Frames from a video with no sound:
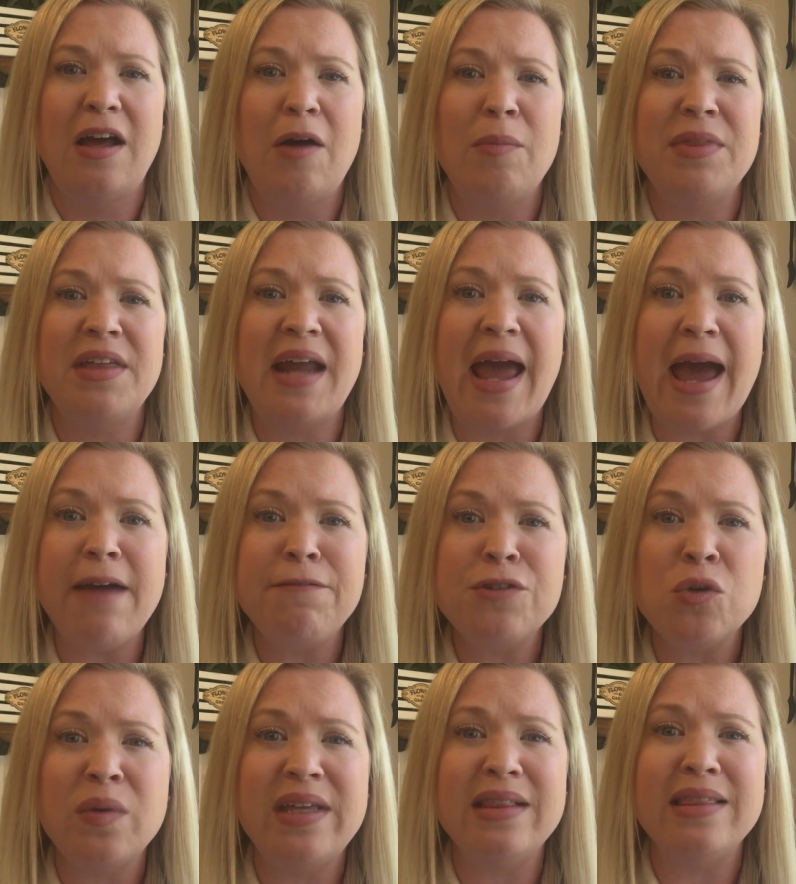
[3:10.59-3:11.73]
But then after
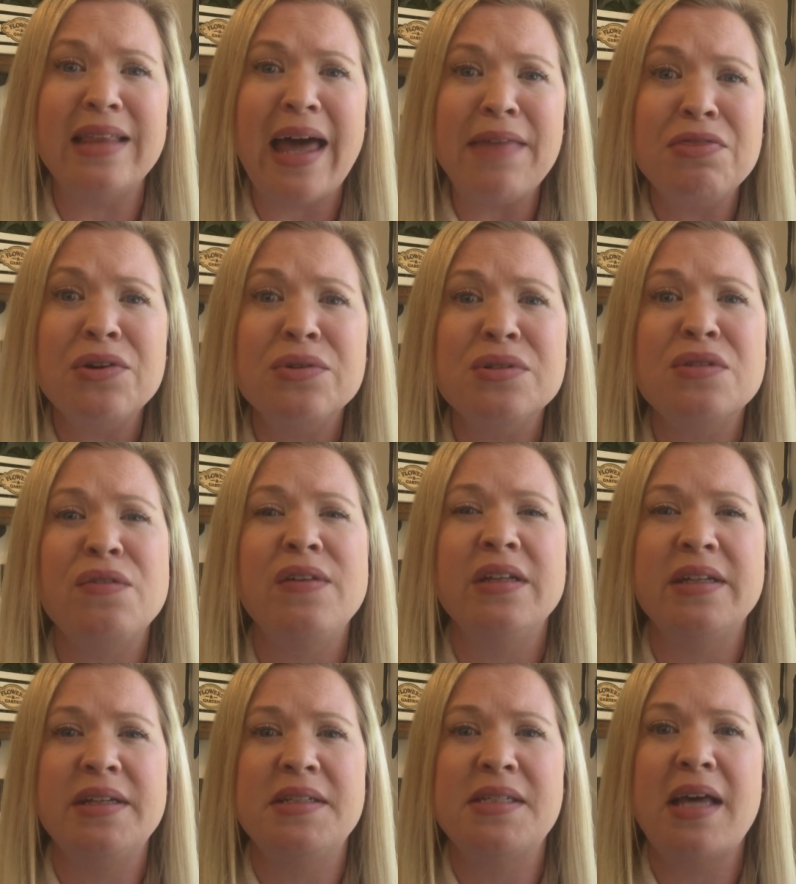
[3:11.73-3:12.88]
we let those
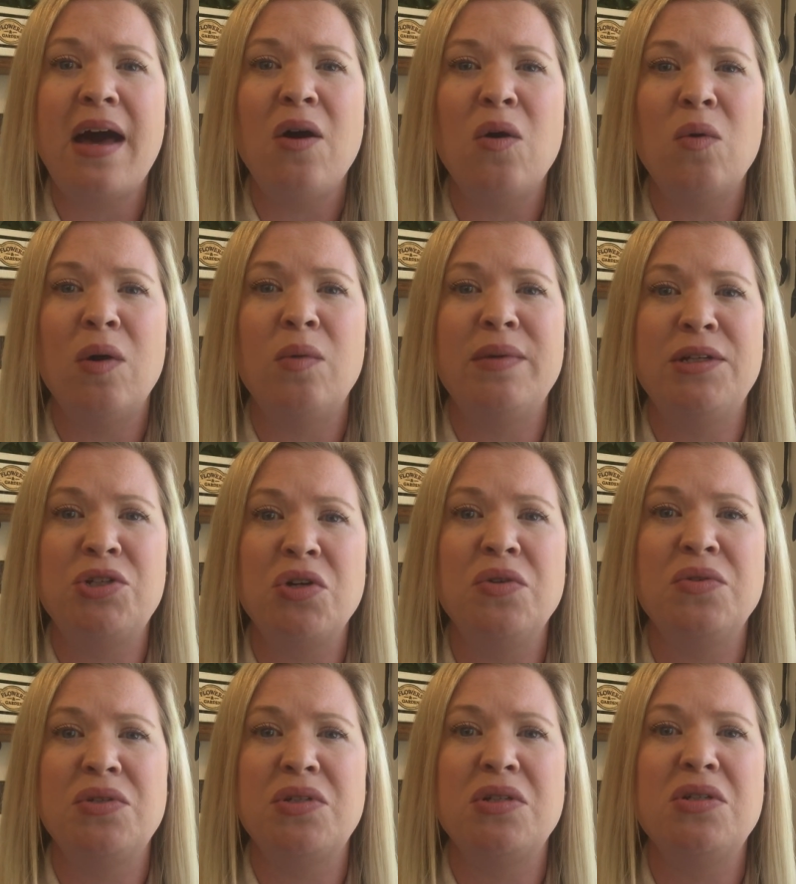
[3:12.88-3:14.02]
feelings out, what we
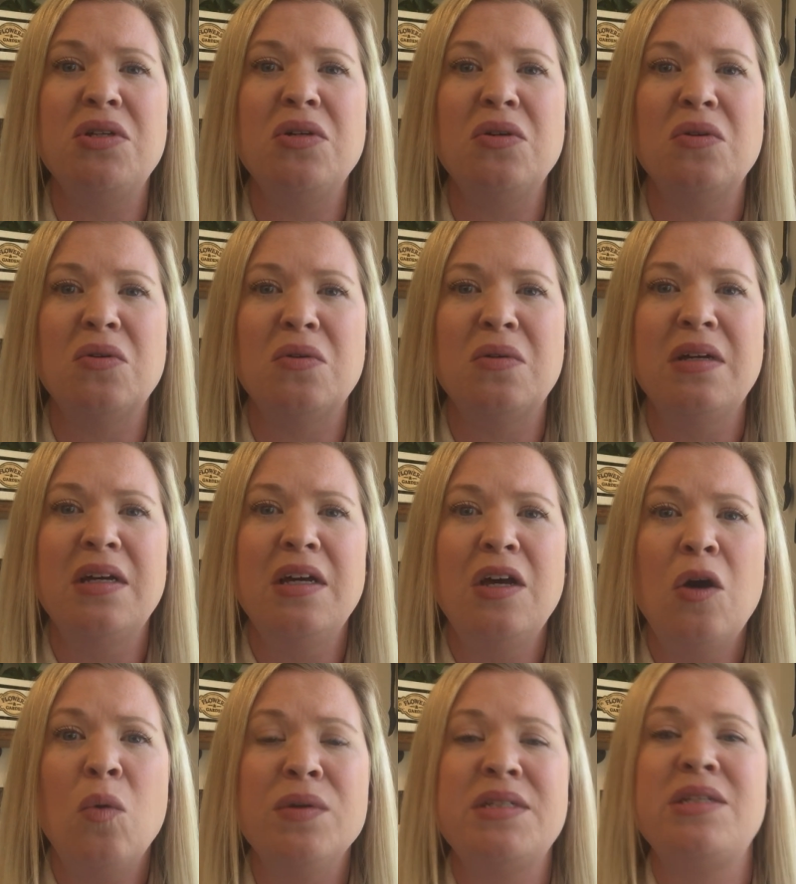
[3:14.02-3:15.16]
chose to do
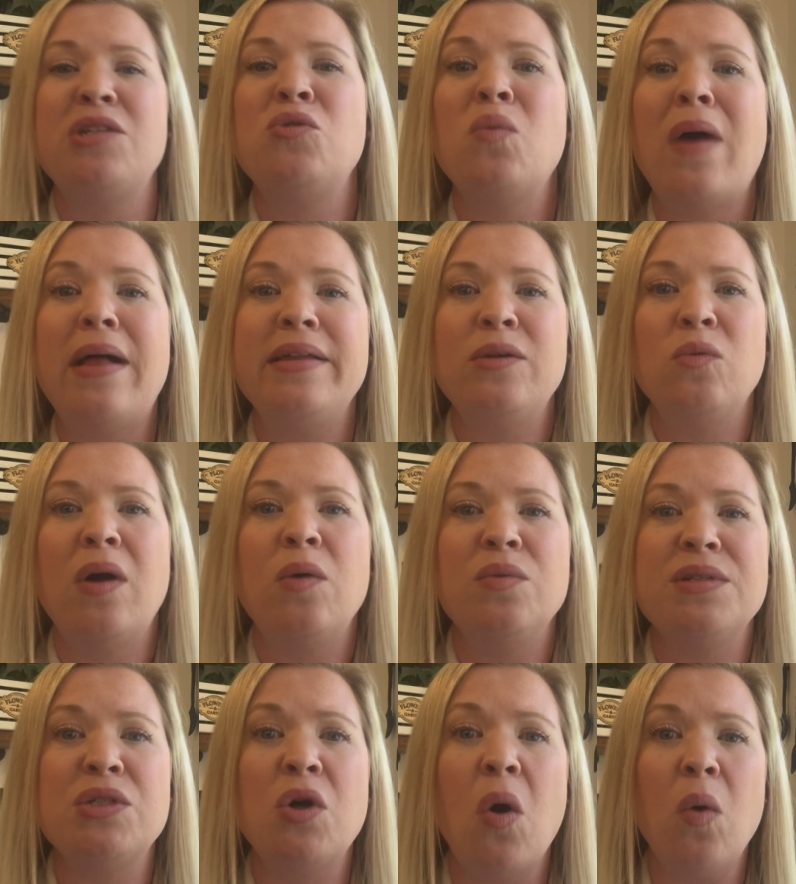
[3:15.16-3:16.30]
was to dwell in what
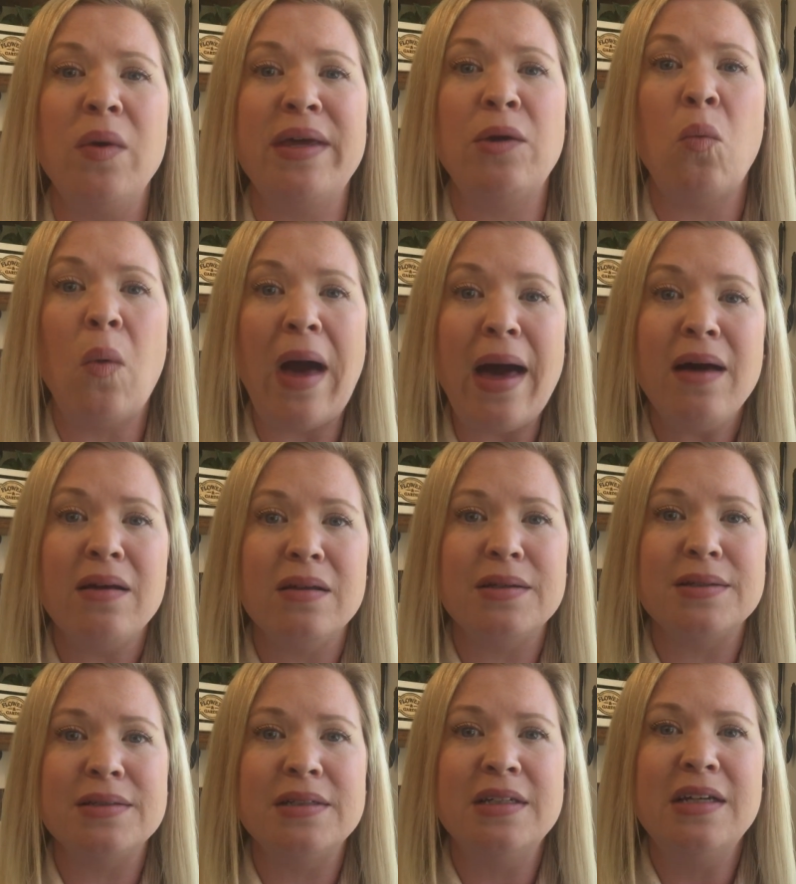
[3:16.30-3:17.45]
was going well